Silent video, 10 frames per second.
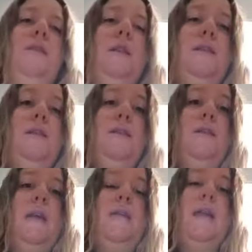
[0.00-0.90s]
that
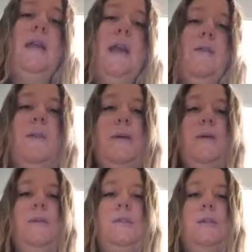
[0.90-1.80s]
too. And then I will
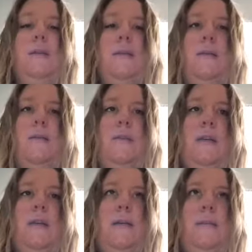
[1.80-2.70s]
post
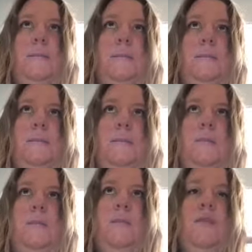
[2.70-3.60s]
the
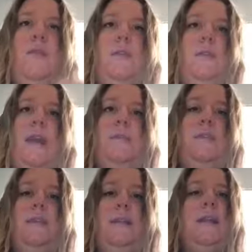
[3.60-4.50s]
4
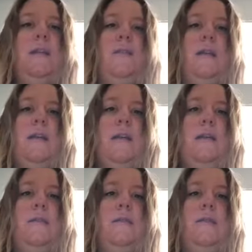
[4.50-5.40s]
steps to getting rid
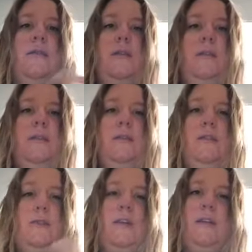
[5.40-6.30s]
of
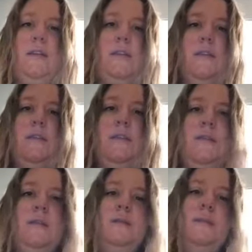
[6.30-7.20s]
triggers.
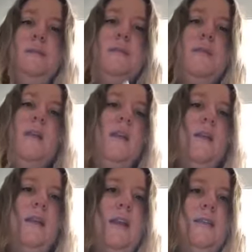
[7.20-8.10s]

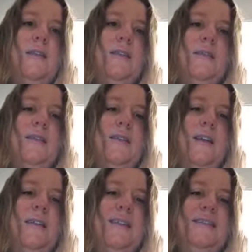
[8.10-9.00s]
All right, guys, good luck.